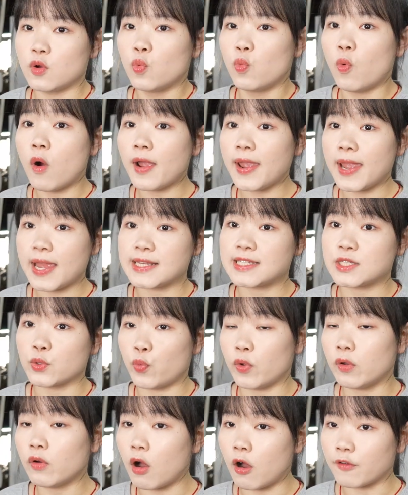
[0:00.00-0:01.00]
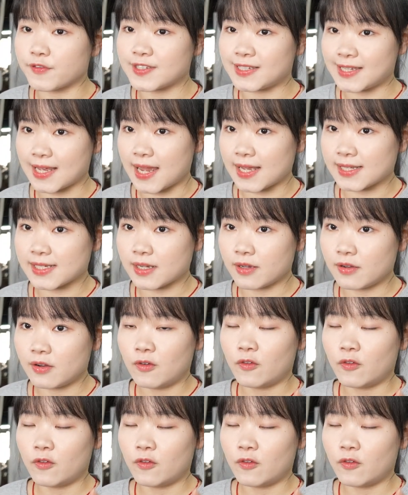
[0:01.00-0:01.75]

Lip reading: What is wheel offset?